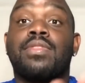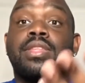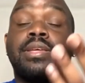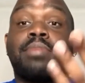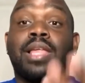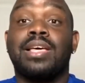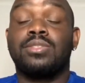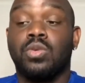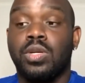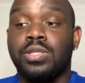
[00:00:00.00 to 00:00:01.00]
the Blaze
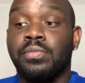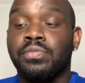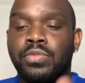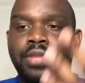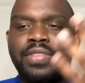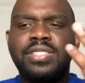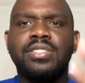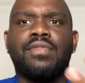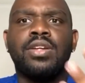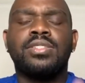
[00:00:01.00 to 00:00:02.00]
Zords. This is
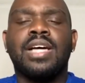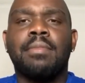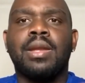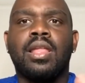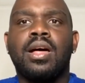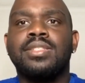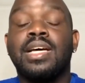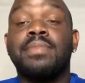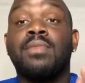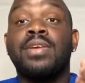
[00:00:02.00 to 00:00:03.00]
the first time in a long
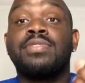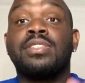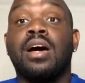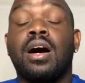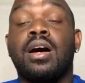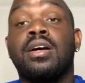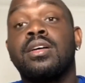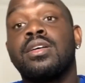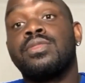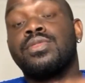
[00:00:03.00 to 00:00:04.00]
time that we saw
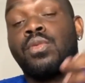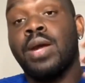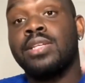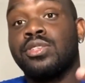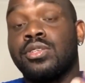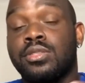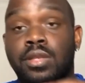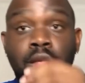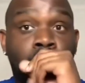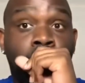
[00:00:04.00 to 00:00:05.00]
the Rangers,
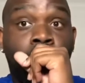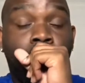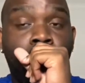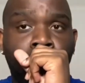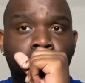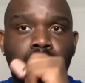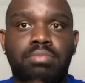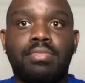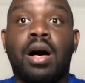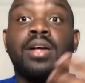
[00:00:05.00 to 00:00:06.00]

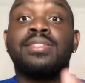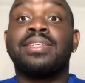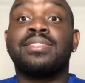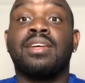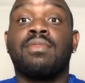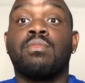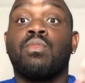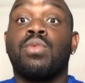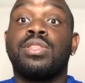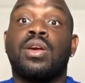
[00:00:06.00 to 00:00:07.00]
all 6 of them,
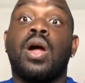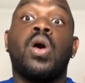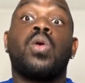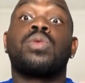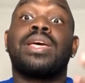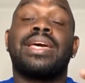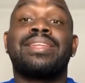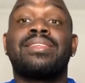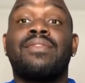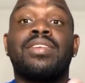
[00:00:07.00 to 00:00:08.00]
with their own
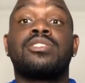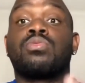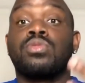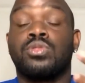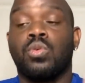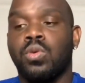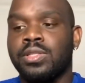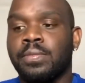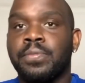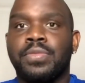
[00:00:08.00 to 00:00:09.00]
individual Zords.
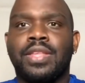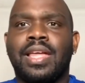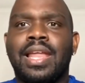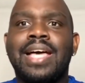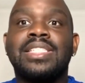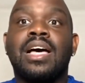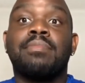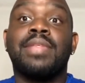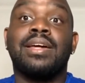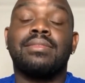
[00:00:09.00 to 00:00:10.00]
The last
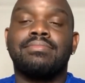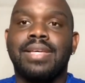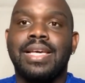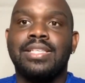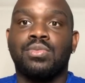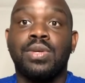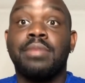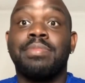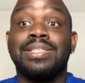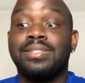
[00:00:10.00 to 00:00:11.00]
time that it's really
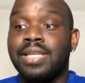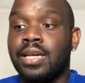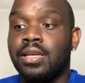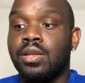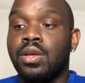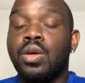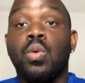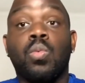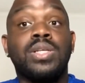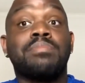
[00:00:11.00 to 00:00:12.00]
been seen
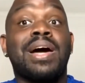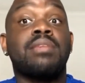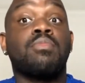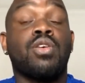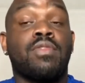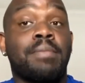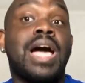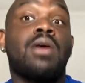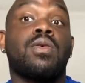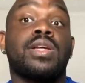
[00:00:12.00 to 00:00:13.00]
was Mighty Morphin
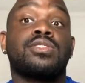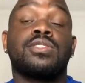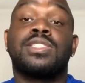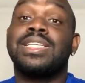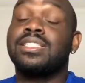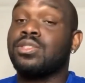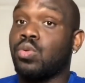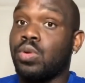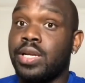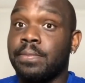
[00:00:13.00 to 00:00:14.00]
Power Rangers season
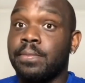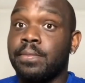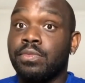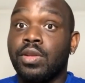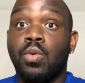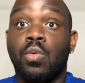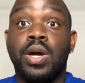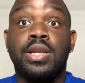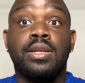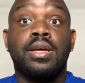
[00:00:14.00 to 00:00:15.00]
3,
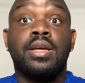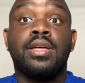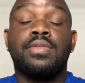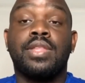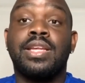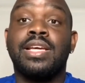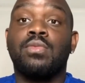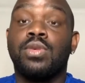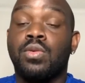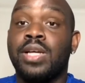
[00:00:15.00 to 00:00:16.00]
when the
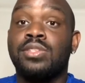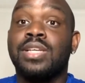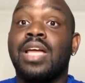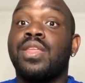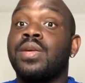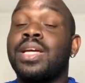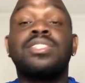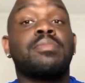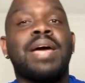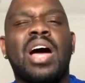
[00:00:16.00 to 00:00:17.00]
Rangers got their
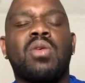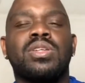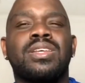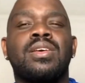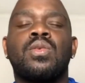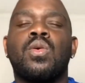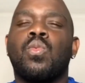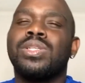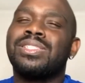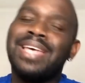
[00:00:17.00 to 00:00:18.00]
ninja powers,
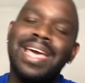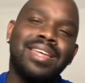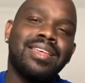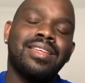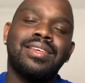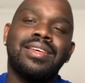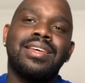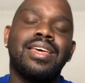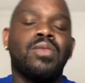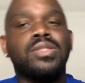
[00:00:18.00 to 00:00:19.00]
which
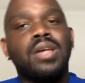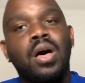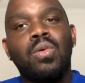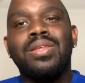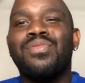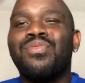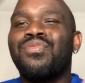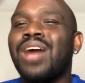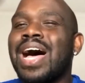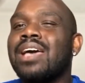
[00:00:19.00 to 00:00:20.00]
technically it was only
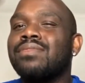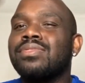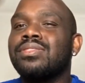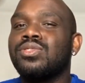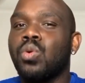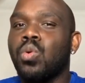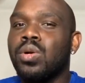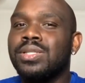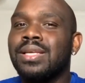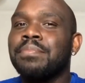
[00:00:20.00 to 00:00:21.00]
5
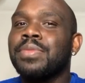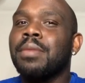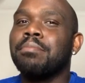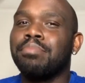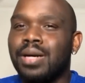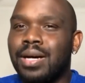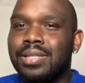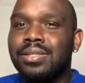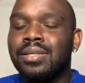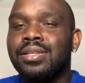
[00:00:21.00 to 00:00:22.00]
Zords,
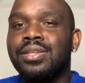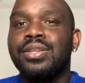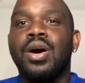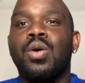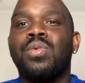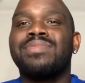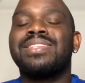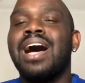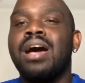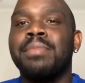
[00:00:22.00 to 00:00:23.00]
but with
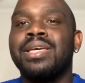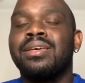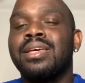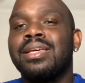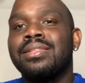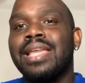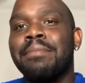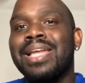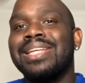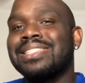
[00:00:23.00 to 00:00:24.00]
Tommy they
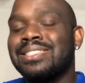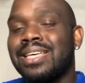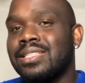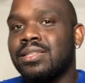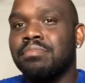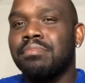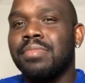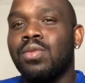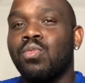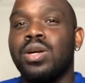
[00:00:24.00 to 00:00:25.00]
made it 6,
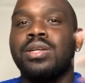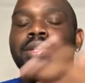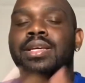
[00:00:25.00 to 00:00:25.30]
where